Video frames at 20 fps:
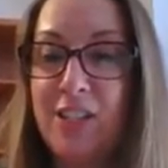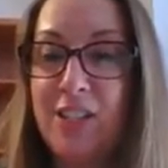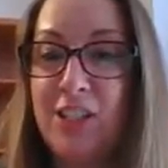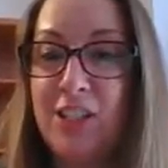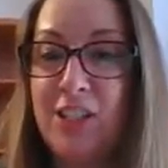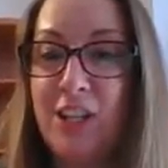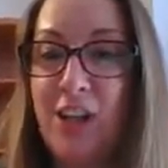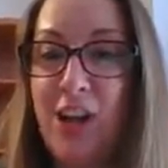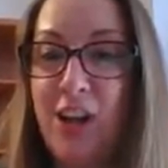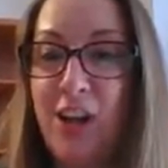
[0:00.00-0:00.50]

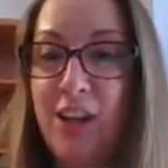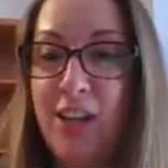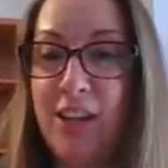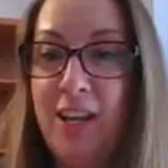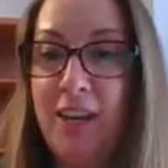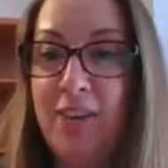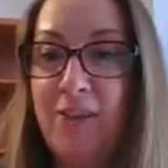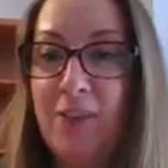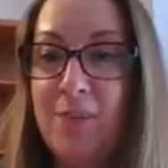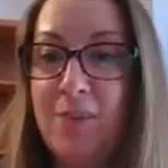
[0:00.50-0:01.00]

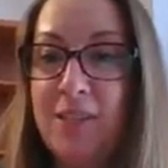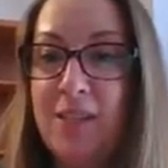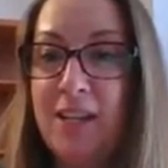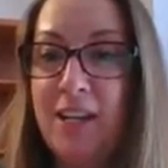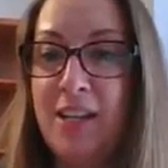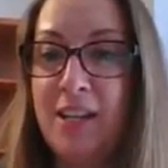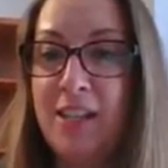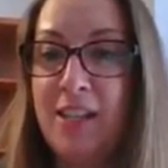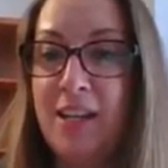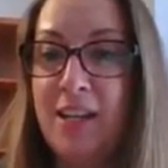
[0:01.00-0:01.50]
Carly from
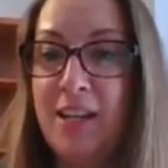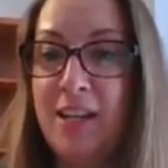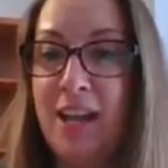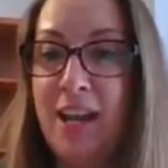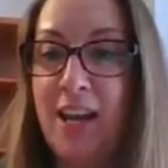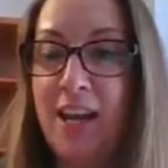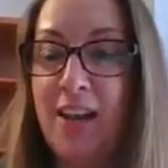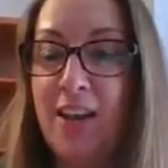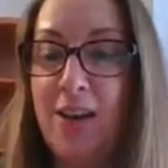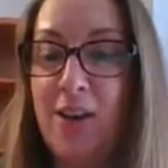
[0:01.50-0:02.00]
sunny San
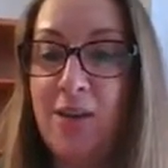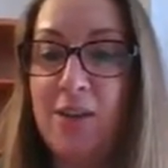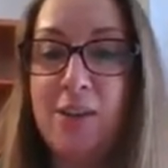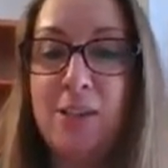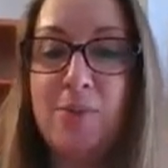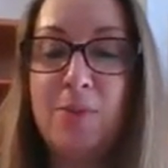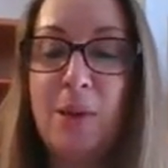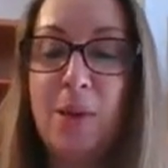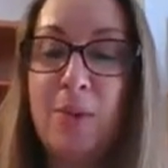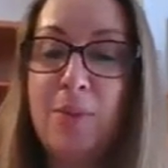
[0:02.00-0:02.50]
Diego. It's
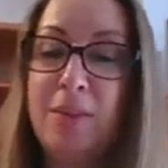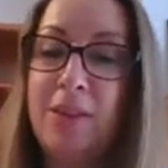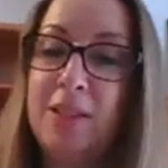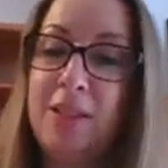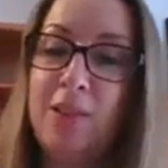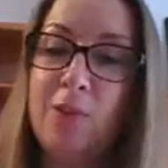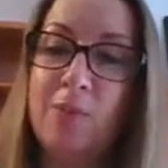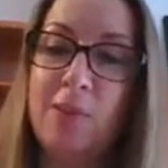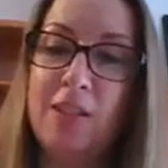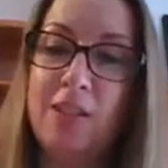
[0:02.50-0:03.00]
probably
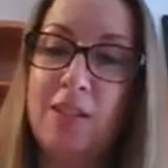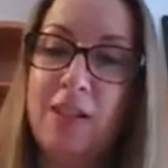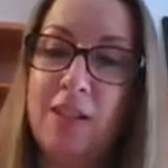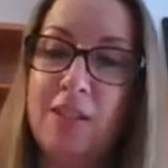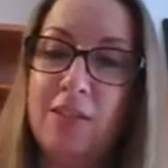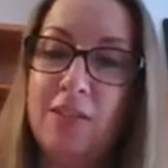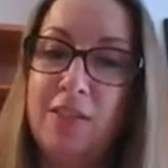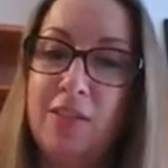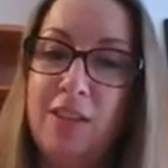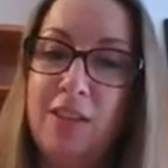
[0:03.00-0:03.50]
so much
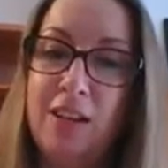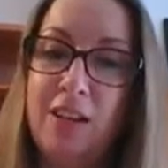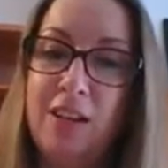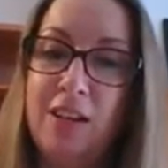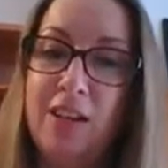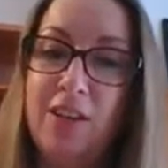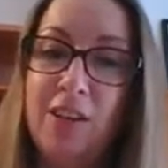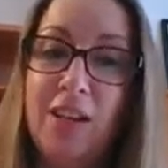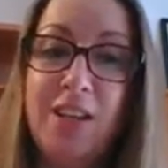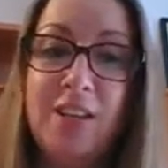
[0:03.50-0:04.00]
nicer in San
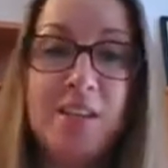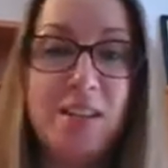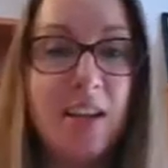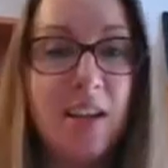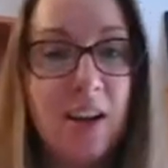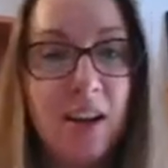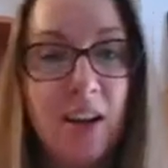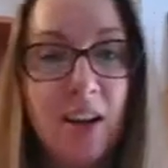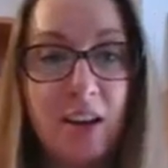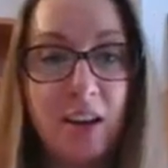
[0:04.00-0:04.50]
Diego. It's like
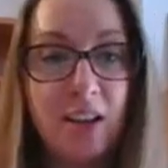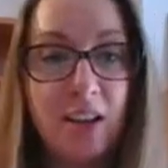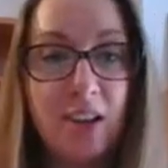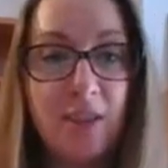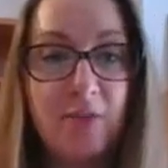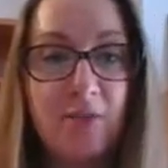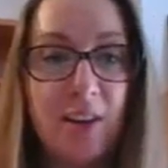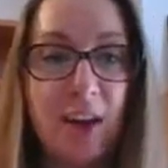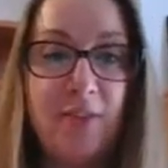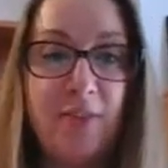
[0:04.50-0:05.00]

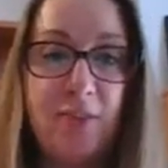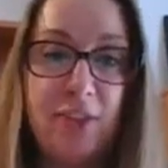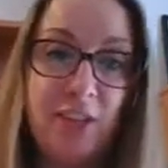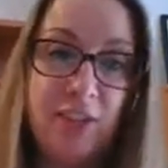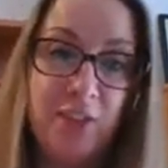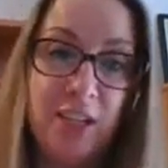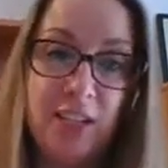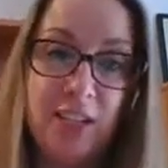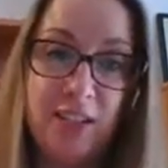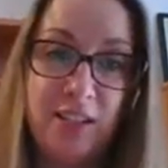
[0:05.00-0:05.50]
105
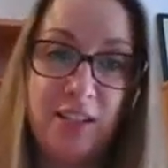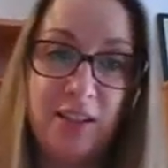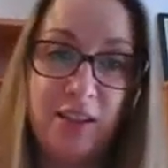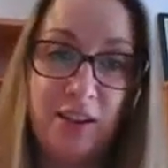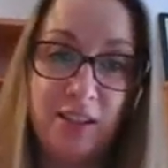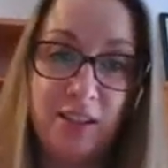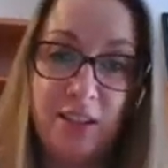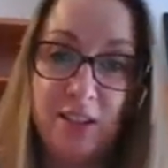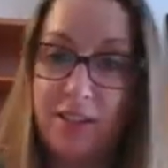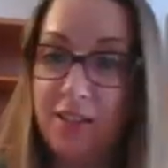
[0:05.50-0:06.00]
degrees in
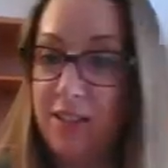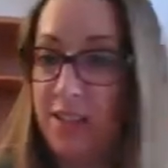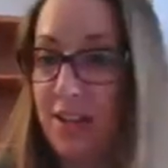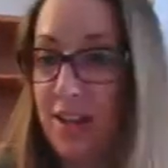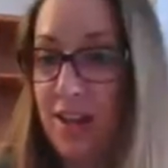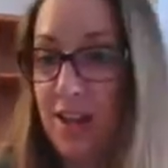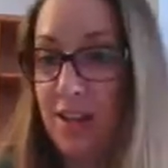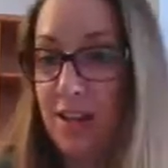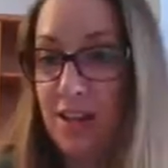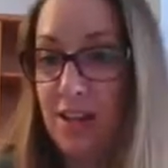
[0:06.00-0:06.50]
Austin
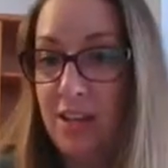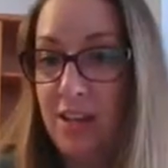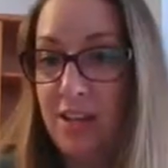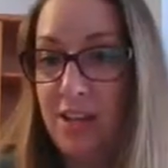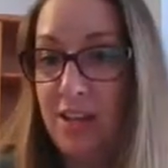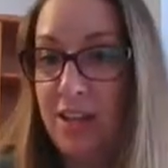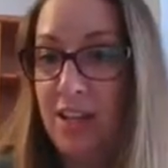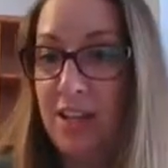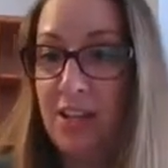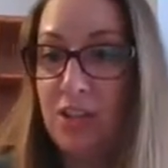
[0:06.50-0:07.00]
today.
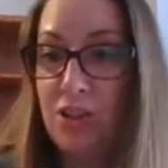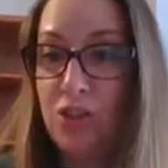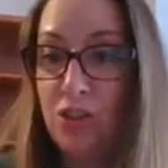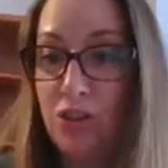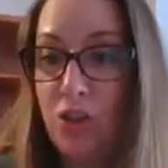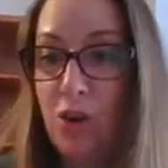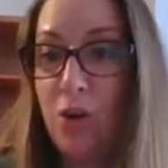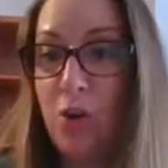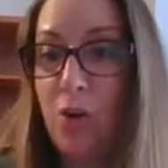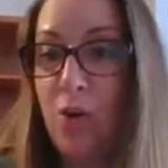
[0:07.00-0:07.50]
It's
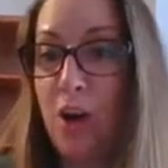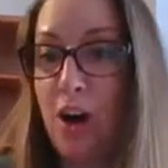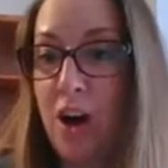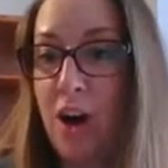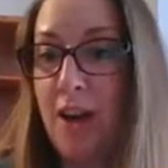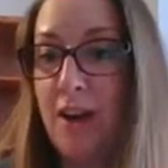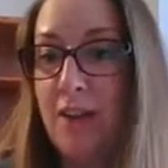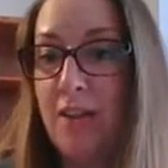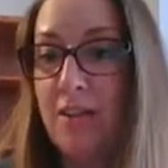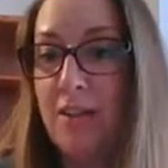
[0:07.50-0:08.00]
so
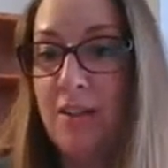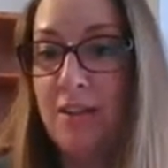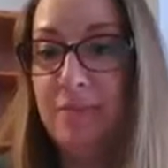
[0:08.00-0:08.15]
hot.